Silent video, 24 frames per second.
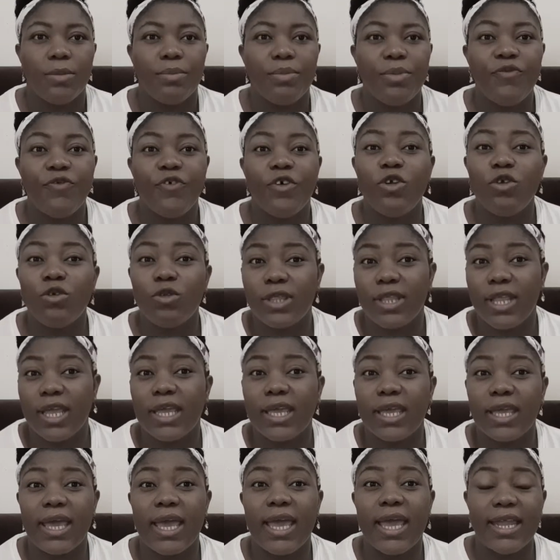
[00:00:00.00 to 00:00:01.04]
Before you
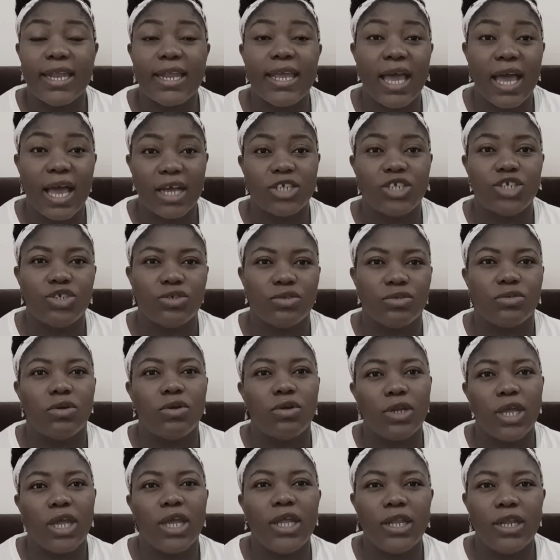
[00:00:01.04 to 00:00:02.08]
take any action
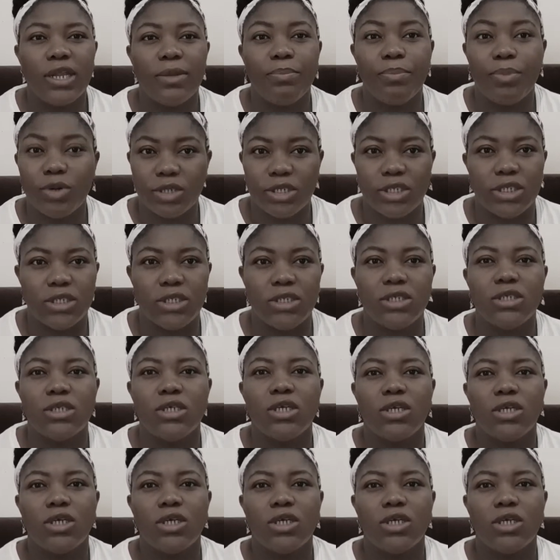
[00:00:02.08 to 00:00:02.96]
on anybody,